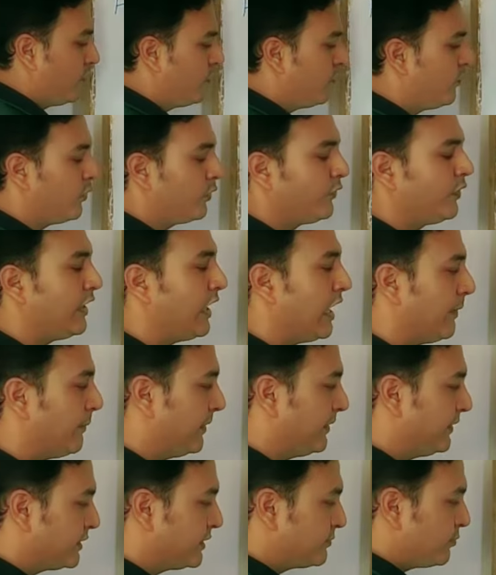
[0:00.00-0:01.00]
What will
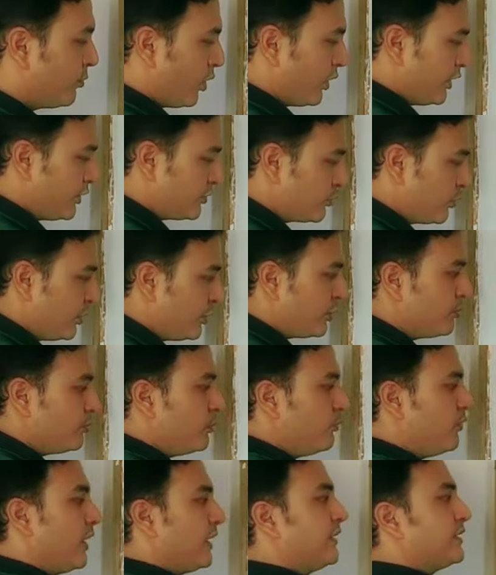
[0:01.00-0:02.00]
happen? This body is going to
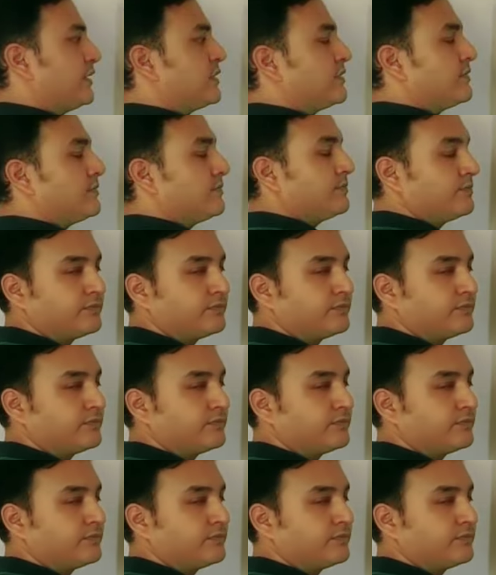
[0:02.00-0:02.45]
move like this.